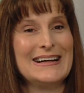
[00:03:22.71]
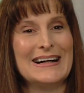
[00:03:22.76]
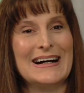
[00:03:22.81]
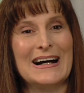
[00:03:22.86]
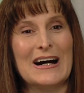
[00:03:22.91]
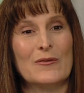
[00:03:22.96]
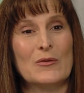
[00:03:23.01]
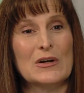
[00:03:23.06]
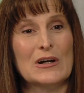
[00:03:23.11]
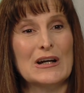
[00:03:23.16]

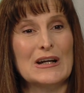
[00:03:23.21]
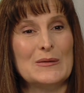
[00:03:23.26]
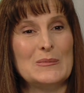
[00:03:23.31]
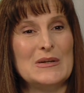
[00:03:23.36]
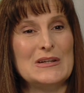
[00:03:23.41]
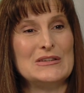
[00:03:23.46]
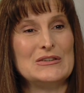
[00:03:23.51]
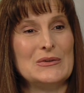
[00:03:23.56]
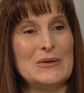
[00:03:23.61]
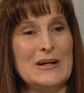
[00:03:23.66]
we're going to
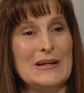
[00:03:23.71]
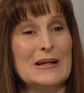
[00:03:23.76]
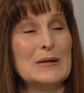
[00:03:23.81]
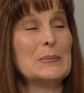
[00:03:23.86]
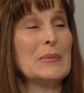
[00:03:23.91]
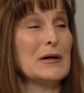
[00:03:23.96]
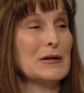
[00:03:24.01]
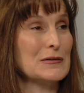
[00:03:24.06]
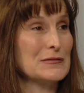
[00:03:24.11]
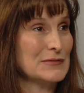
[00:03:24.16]
be doing a
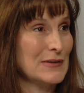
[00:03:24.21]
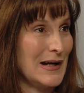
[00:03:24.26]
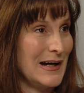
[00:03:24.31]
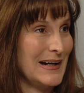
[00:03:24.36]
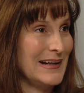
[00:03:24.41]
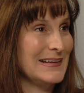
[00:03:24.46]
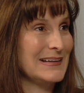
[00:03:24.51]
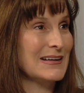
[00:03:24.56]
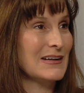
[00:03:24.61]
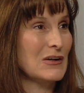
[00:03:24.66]

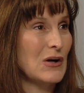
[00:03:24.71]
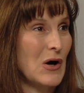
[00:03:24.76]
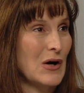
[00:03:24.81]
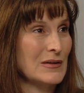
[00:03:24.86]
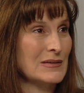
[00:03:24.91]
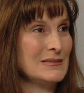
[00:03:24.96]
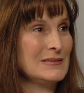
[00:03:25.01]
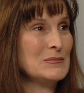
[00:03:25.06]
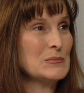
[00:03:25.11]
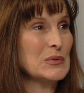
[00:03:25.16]
butterfly
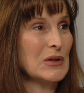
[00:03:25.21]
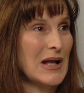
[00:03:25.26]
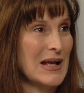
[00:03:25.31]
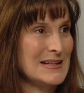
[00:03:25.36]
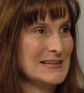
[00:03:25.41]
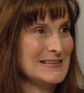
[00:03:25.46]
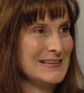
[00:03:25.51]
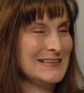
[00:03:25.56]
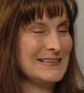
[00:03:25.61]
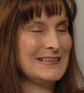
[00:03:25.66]
garden
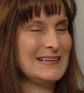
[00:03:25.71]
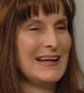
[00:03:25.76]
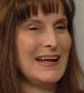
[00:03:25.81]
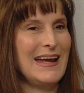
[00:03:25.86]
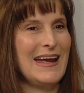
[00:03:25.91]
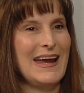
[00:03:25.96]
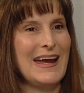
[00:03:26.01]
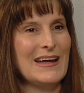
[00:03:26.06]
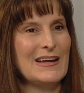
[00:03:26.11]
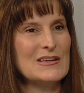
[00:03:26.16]
planting
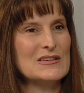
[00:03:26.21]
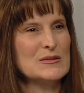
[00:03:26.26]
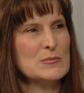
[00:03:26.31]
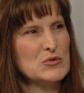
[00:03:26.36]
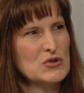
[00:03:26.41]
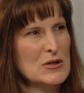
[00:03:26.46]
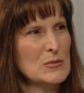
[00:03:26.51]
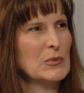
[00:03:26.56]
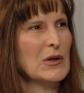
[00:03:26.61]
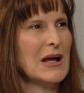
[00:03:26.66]
and some
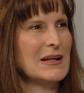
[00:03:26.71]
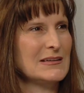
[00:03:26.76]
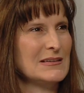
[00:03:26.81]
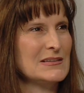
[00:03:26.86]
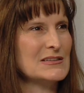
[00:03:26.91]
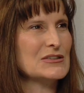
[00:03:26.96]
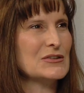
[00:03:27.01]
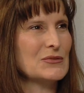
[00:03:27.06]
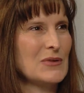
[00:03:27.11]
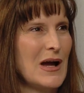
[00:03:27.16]
tree
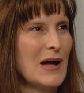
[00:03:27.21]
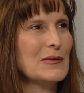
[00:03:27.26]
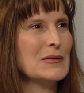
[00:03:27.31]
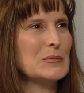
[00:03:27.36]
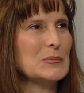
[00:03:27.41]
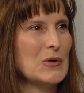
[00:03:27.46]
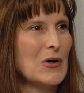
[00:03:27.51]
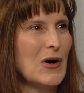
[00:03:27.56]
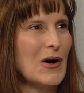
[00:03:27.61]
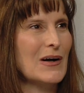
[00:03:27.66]
plantings around the
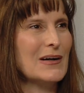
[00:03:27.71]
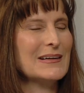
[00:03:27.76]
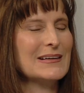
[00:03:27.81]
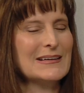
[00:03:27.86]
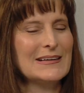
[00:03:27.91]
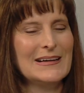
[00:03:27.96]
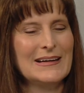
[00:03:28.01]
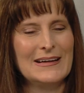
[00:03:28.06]
park.